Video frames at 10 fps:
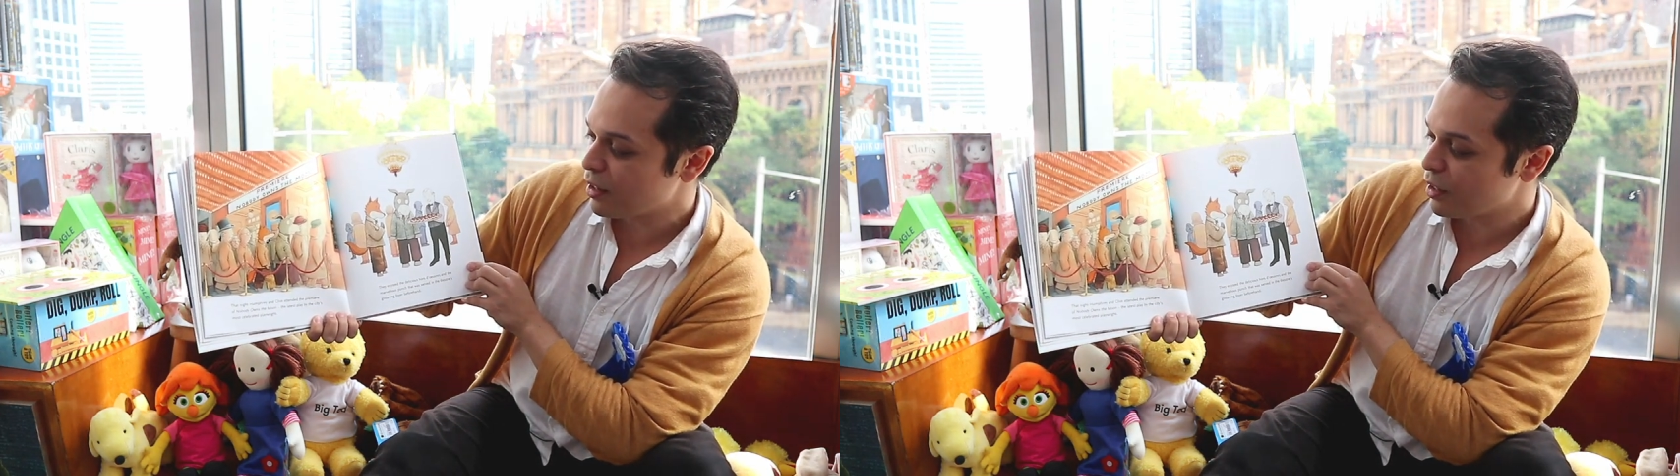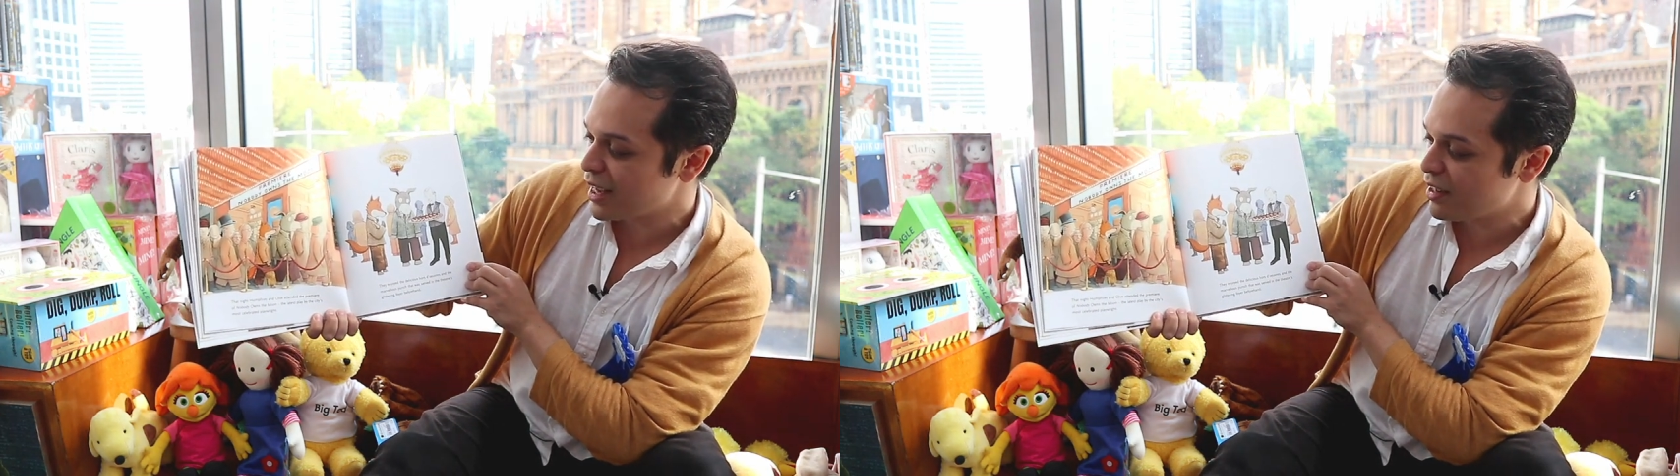
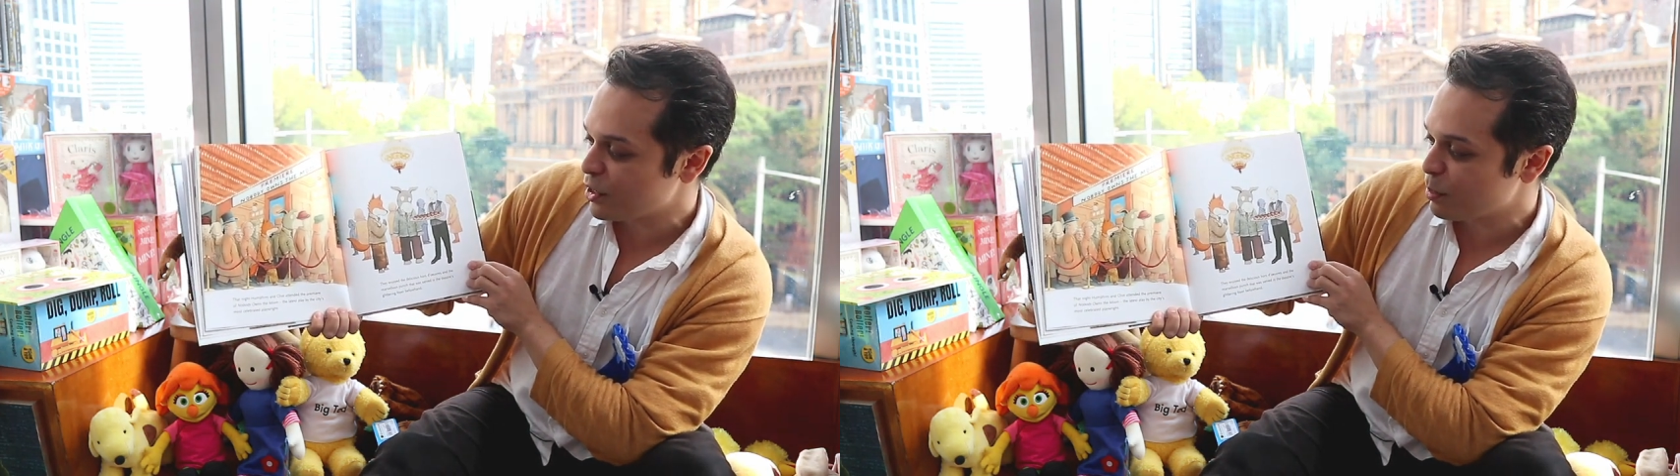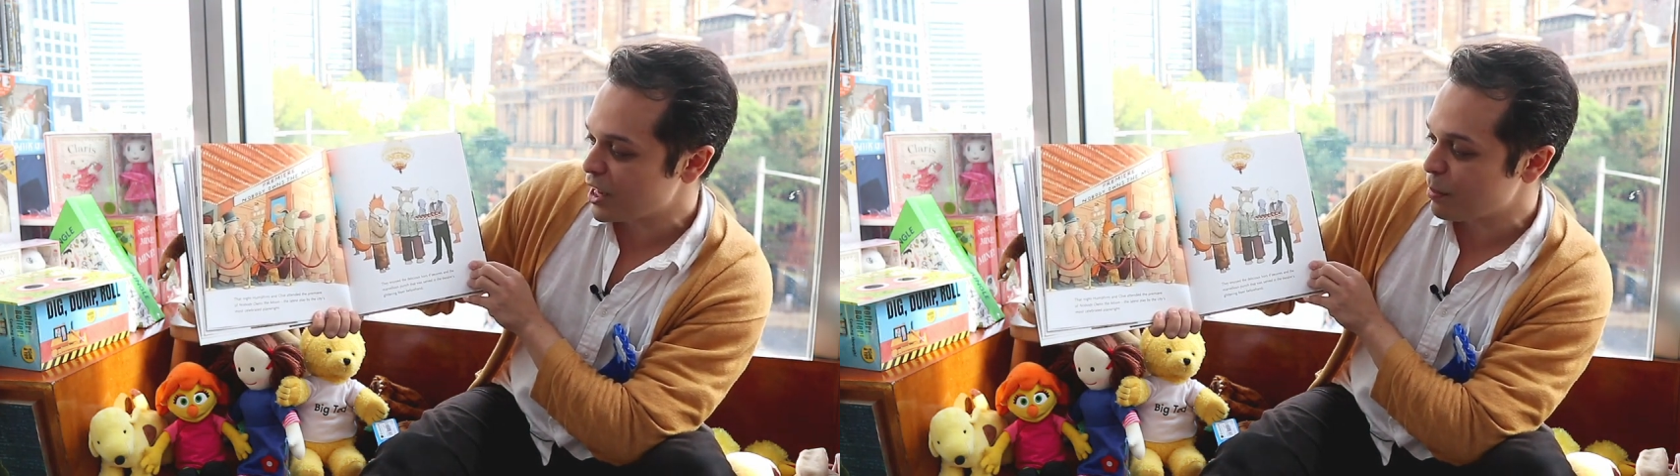the
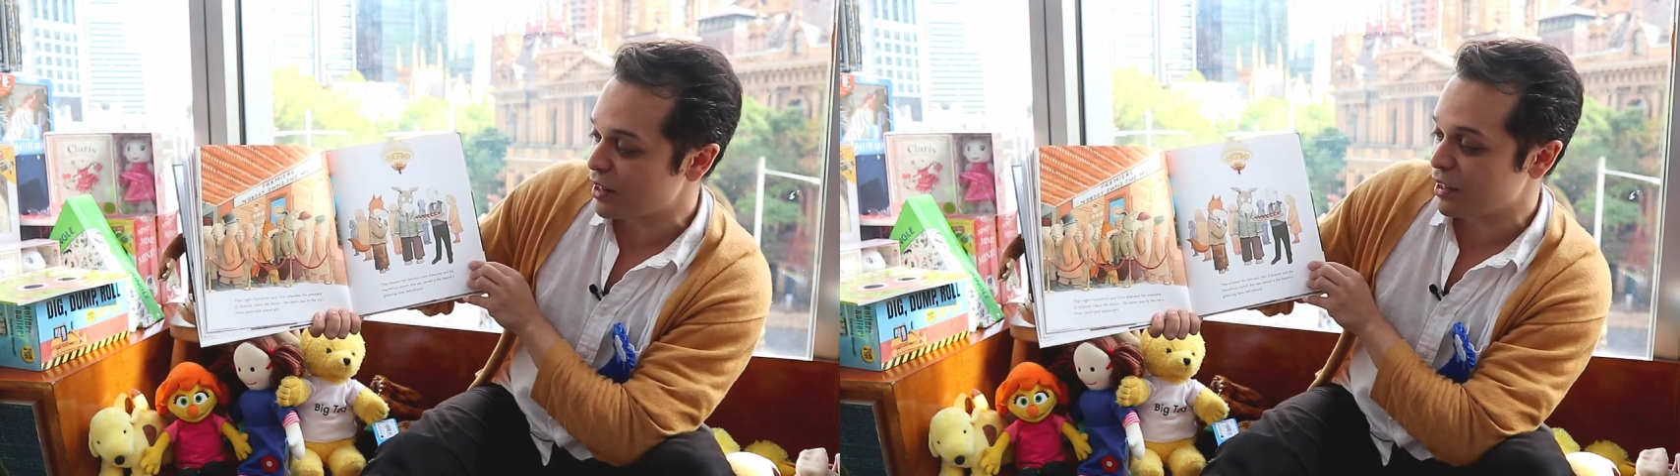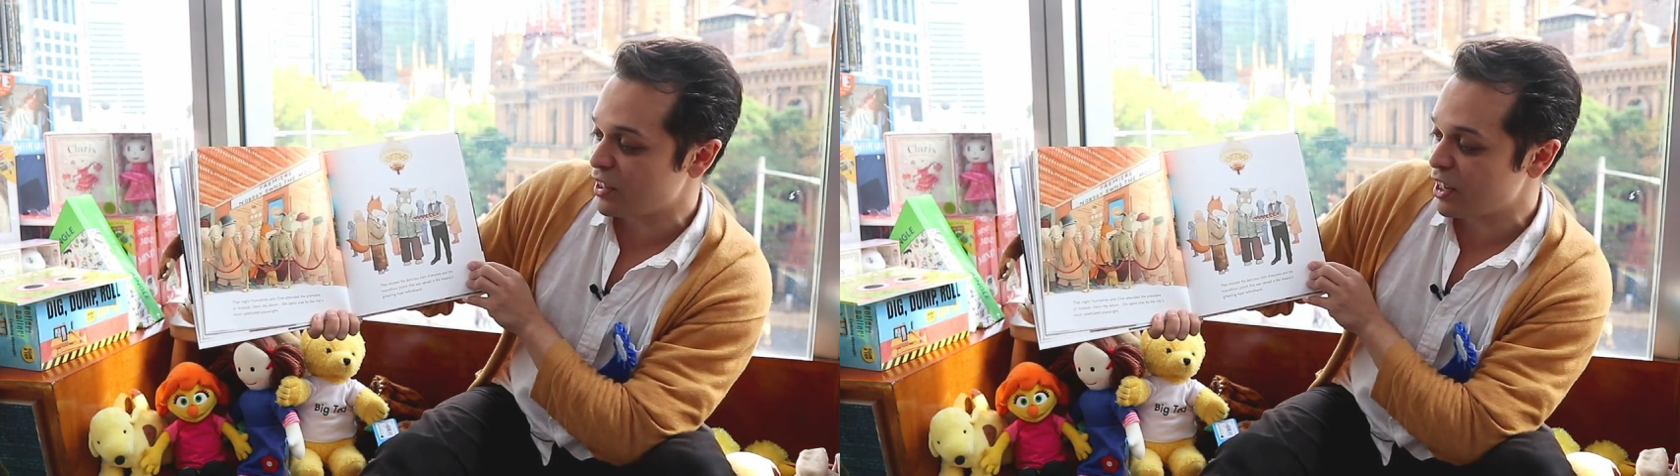latest play
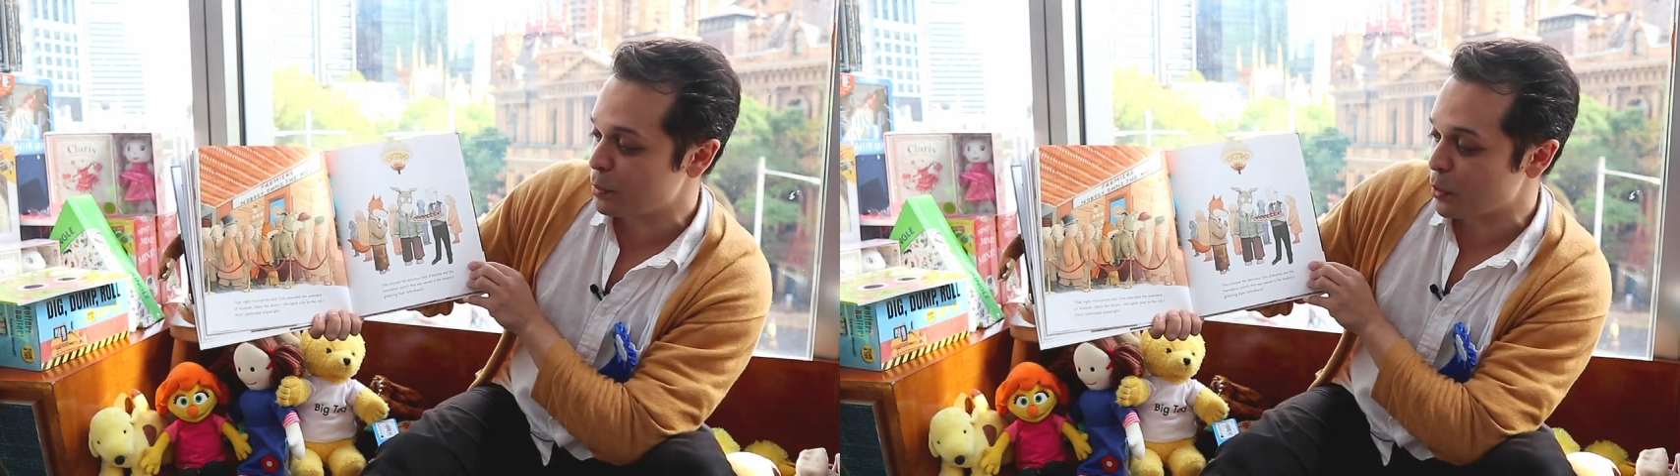by the city's